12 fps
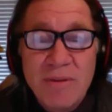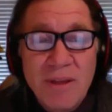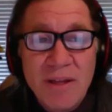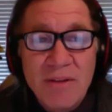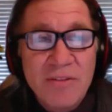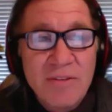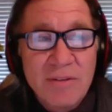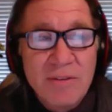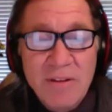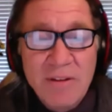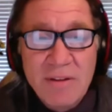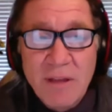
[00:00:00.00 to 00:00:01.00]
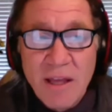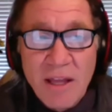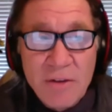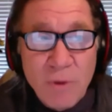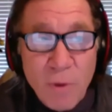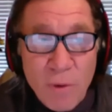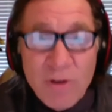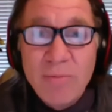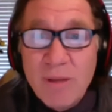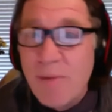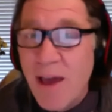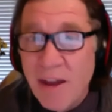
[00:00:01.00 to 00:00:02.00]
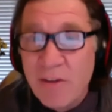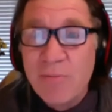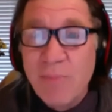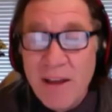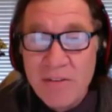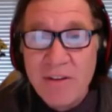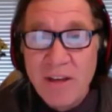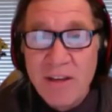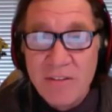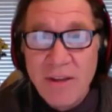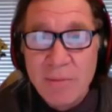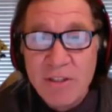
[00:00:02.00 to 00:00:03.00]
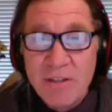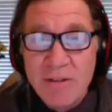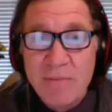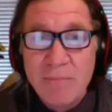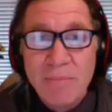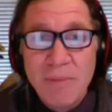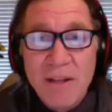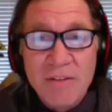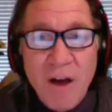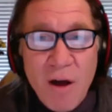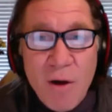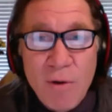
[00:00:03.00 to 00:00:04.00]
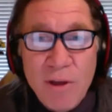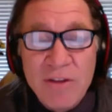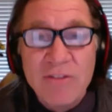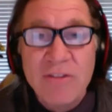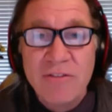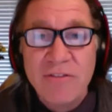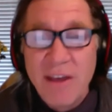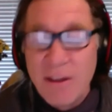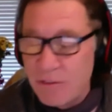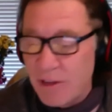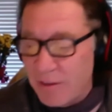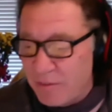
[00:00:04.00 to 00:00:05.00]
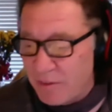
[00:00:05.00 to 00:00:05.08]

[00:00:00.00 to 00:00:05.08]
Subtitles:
It's going to be managed by exception, but it's always fail-safe